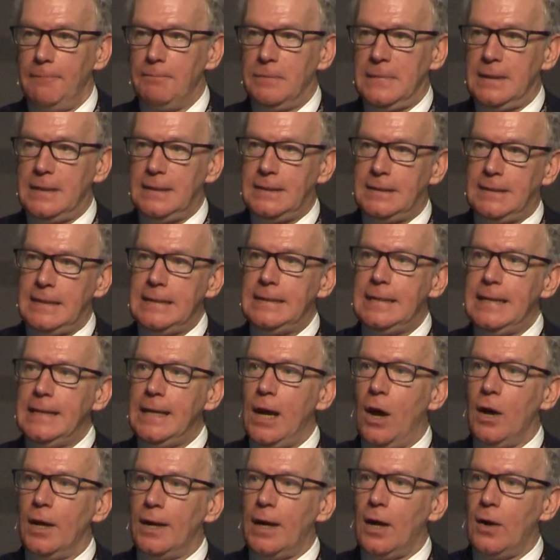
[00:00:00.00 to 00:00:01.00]

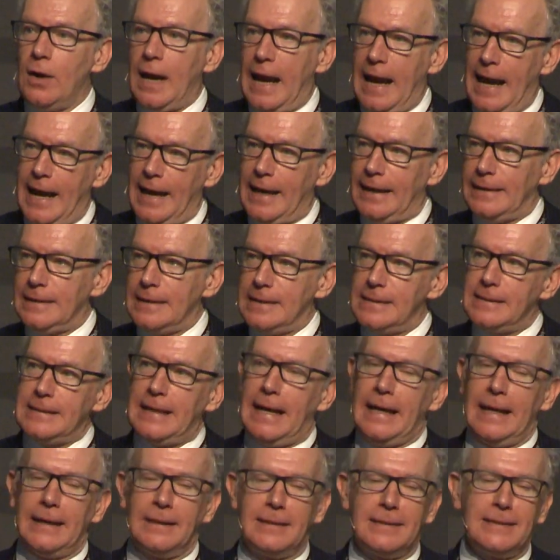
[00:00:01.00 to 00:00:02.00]
Sitting on our hands
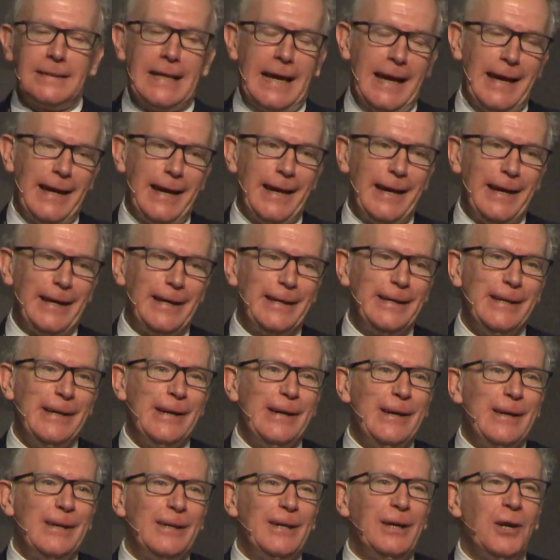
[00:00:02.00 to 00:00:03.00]
and saying,
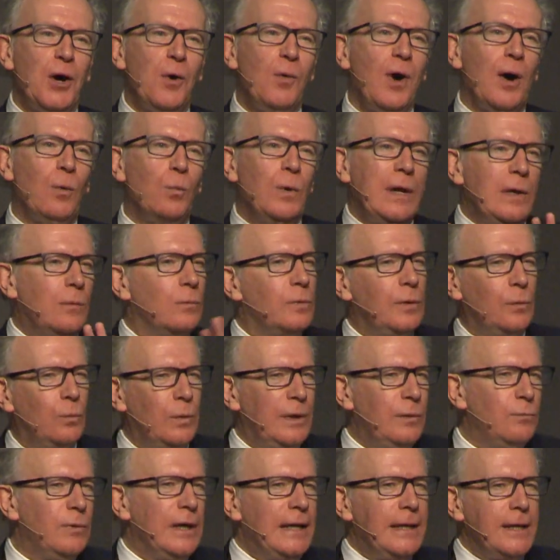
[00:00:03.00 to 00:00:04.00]
you know what, we
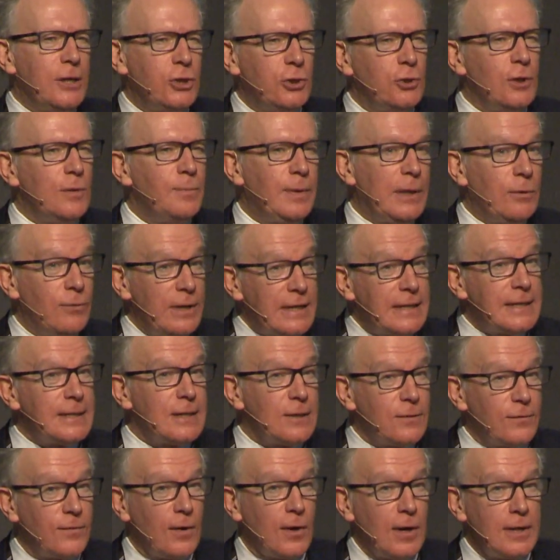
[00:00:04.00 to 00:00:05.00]
really should be
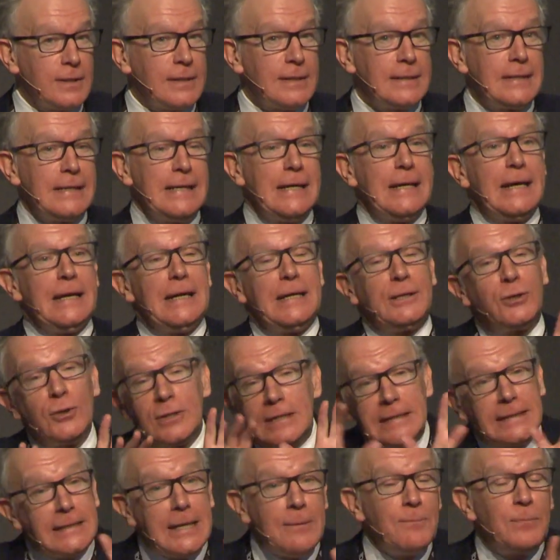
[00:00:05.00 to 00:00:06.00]
risk averse,
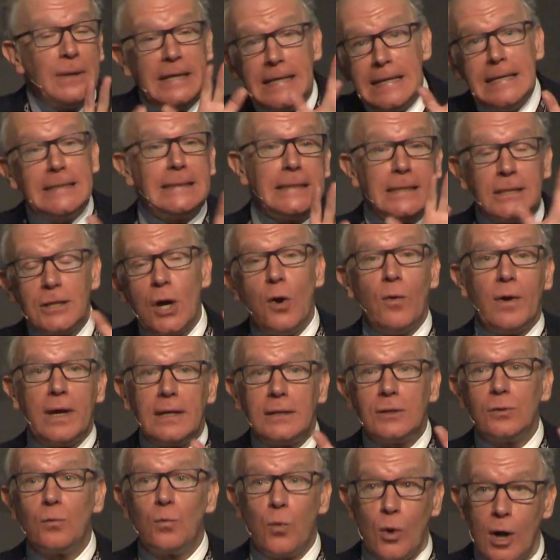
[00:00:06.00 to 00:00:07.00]
just simply isn't
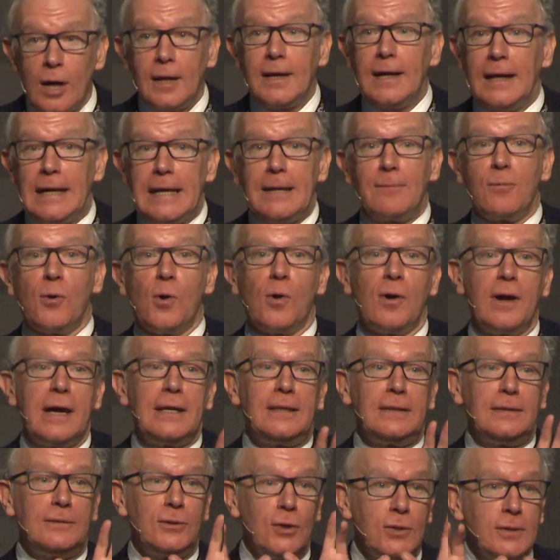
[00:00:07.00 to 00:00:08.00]
going to work anymore.
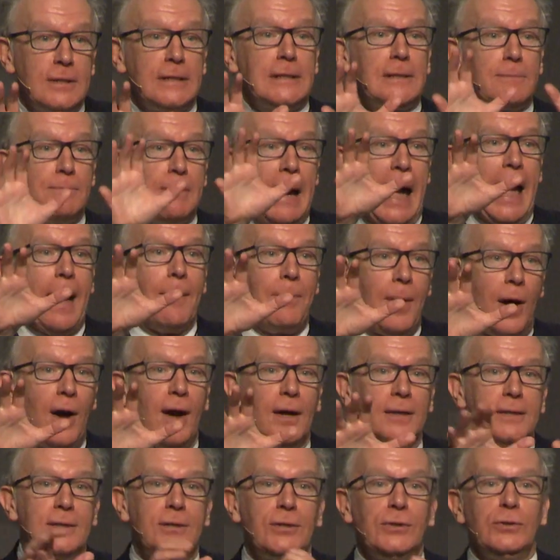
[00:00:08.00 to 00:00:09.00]
It doesn't map
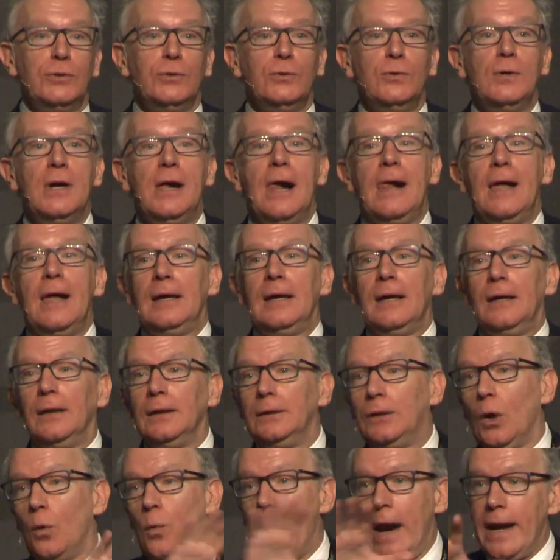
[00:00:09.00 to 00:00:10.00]
onto
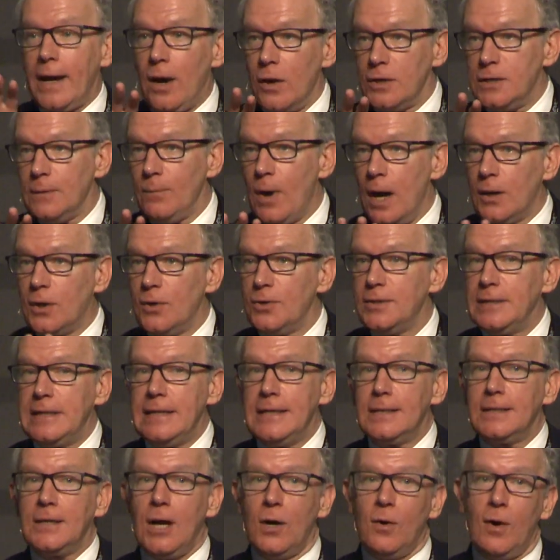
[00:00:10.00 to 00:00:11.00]
the way our democracy
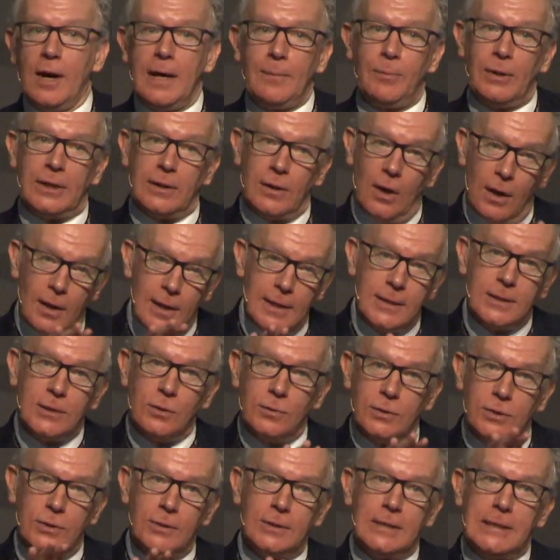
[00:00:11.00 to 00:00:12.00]
is going, but it
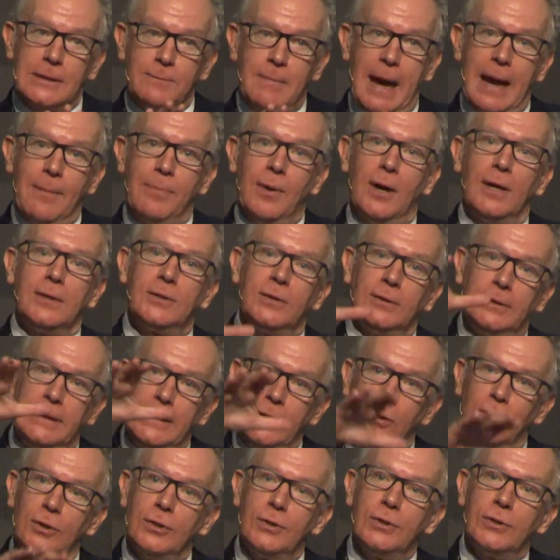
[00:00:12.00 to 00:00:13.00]
also doesn't map onto
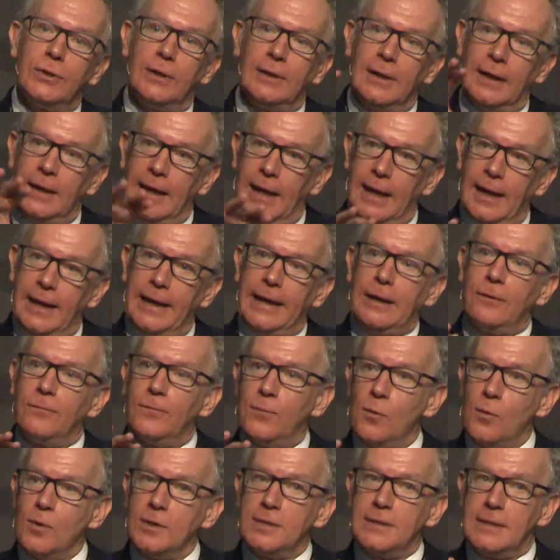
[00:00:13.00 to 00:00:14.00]
the underlying
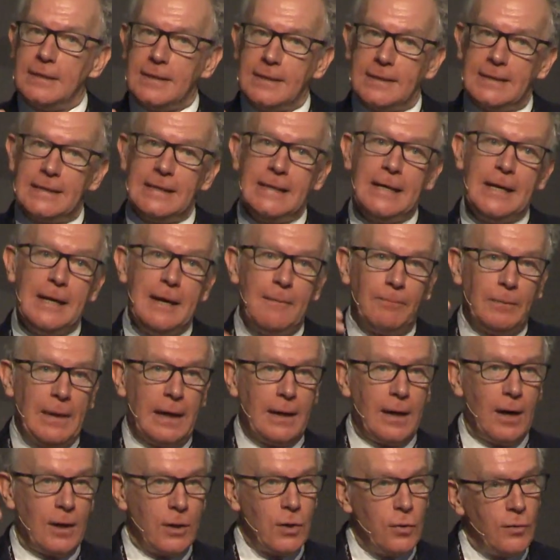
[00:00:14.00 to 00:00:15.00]
forces
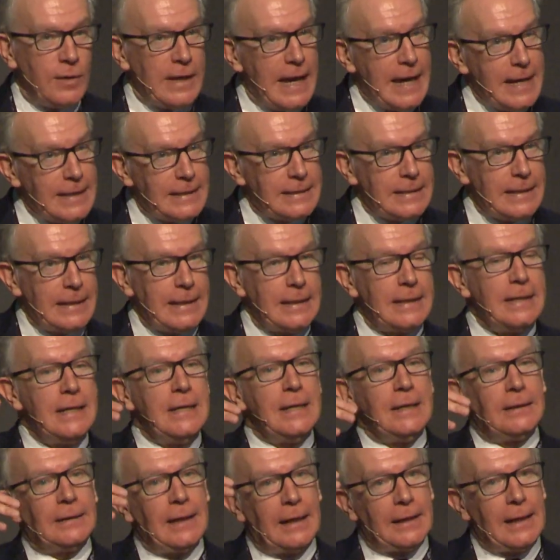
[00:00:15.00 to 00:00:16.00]
that are creating
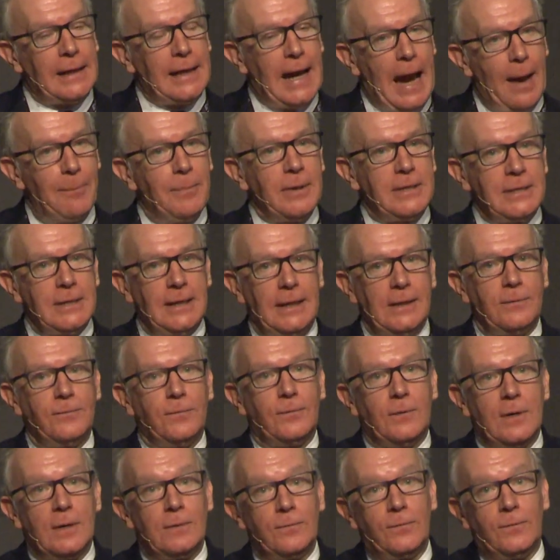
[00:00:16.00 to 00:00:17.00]
that appetite
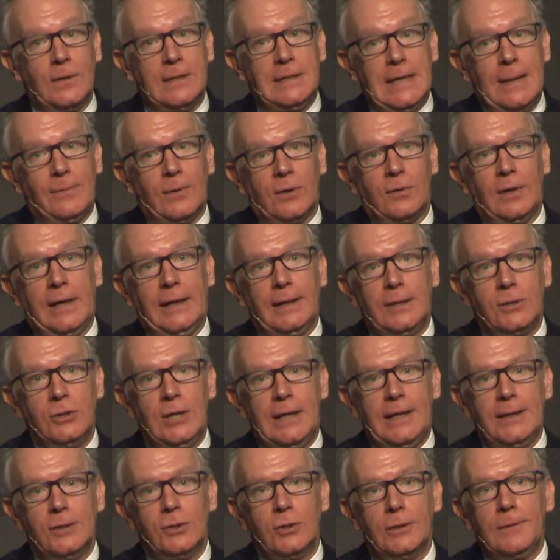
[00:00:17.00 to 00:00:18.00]
for democratic
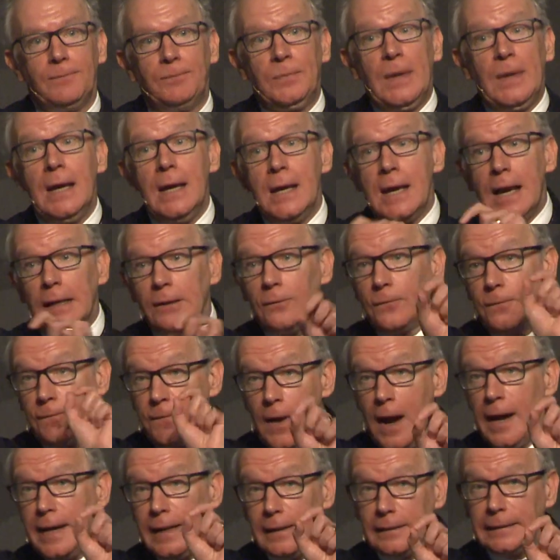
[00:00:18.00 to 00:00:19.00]
change. And the
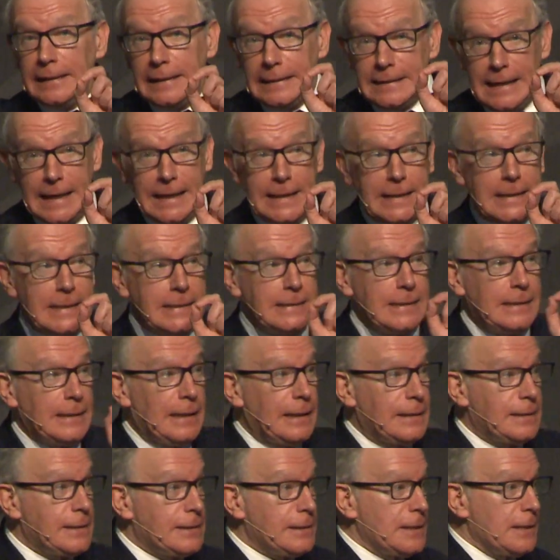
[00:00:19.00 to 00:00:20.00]
final thing then is
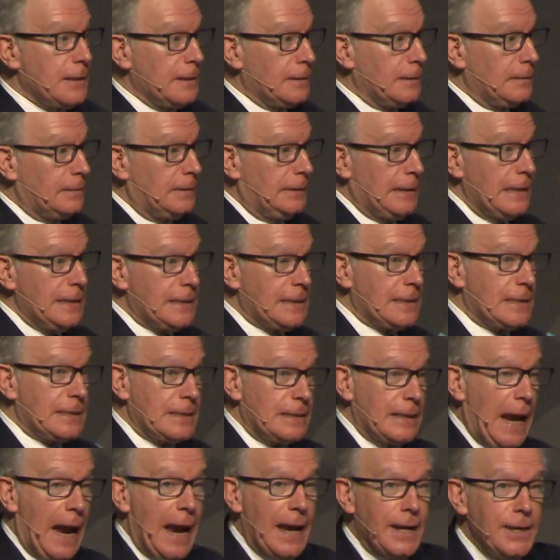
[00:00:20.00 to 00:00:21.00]
that this
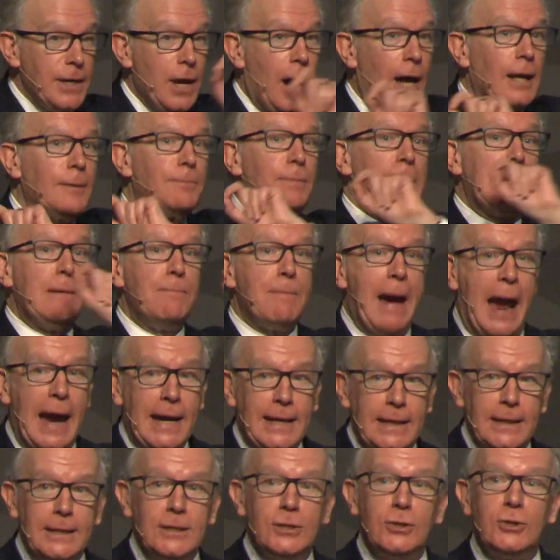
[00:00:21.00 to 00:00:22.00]
cannot be
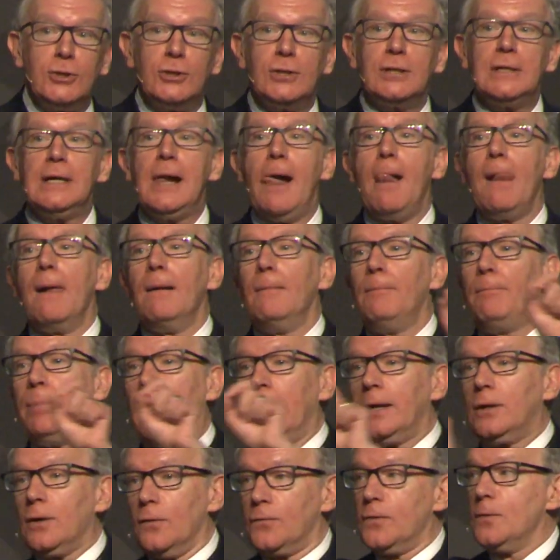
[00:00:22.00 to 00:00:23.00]
managed
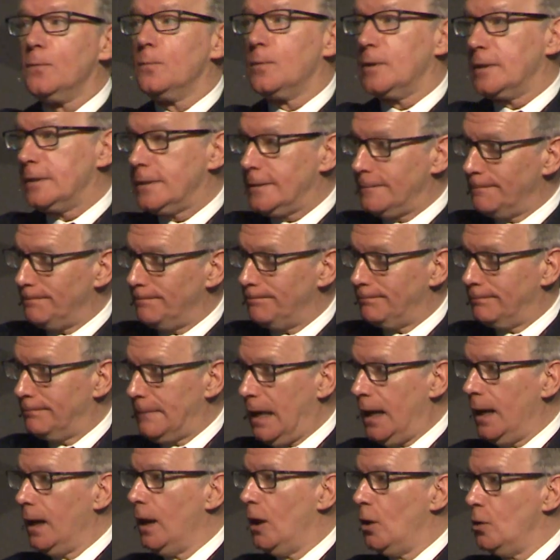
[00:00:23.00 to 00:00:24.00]
by government
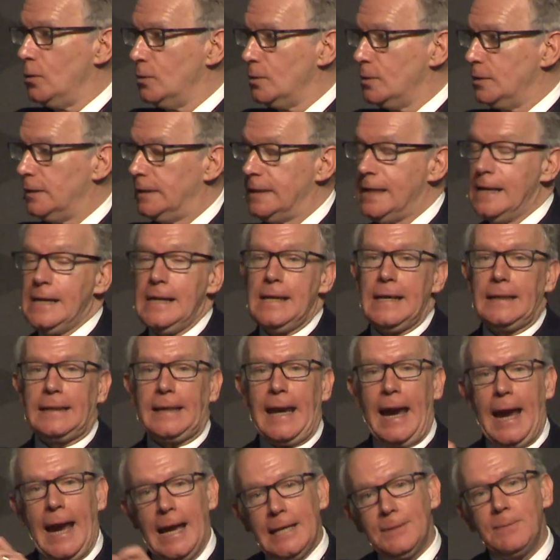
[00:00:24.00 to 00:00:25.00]
alone. It
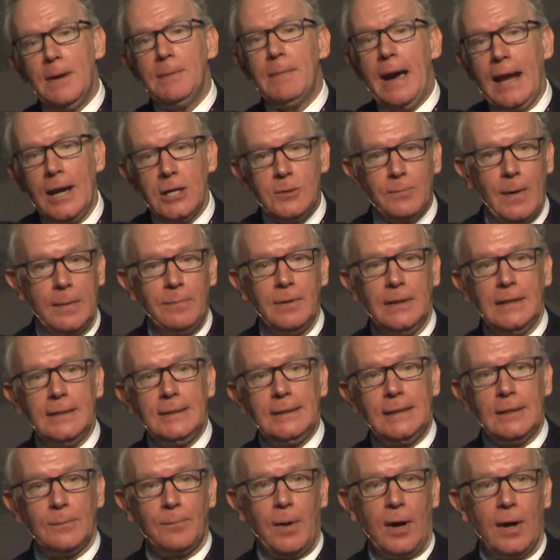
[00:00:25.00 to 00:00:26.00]
can't be managed by
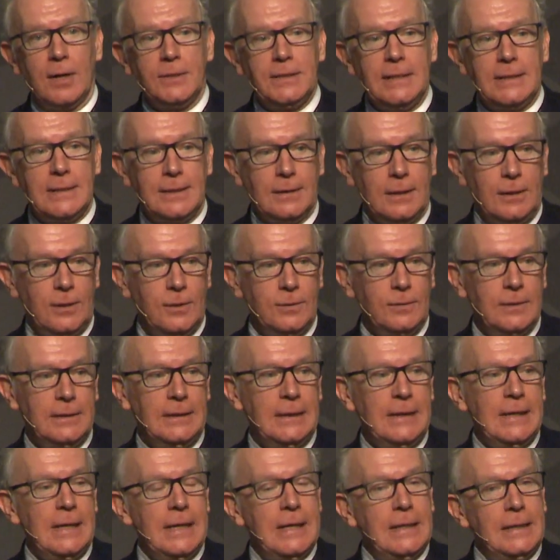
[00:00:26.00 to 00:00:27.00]
political parties alone.
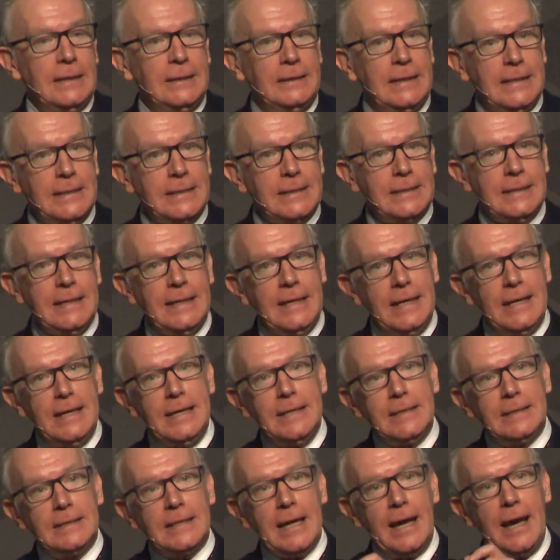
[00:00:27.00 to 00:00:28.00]
This
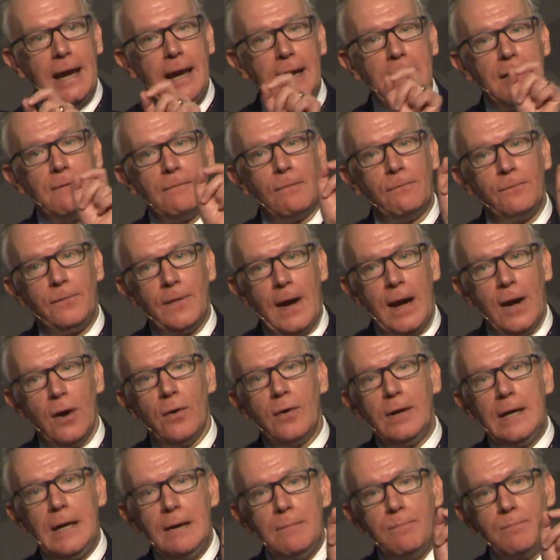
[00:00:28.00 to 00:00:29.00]
is a
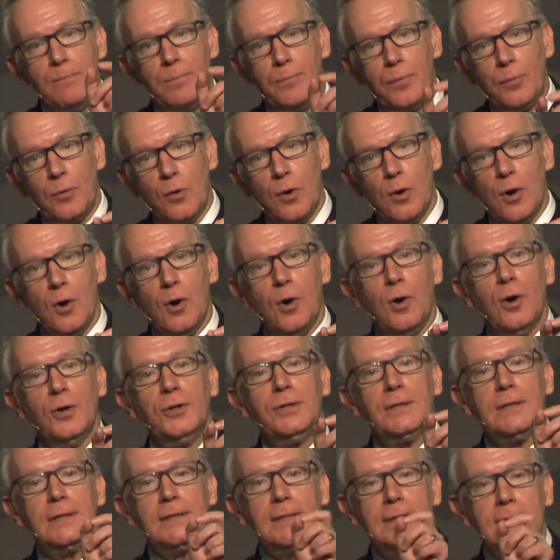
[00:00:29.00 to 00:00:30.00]
very
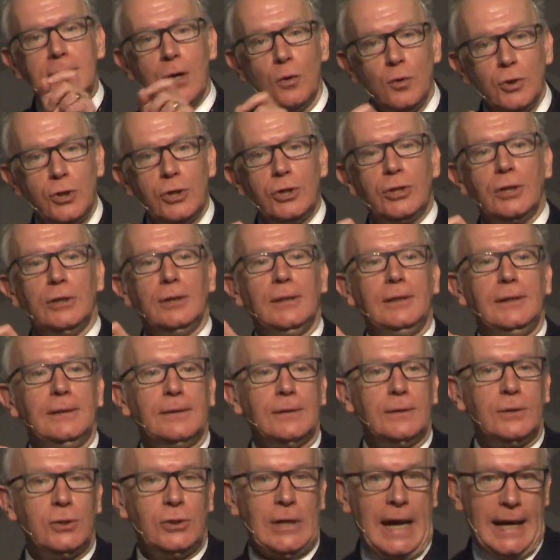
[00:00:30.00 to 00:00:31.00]
broad social
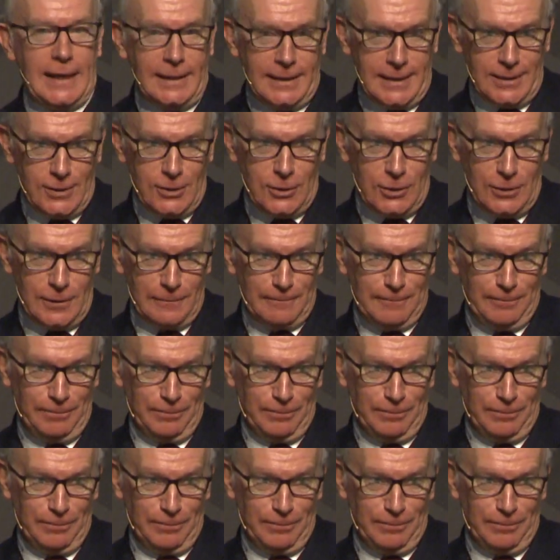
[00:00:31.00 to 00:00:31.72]
challenge.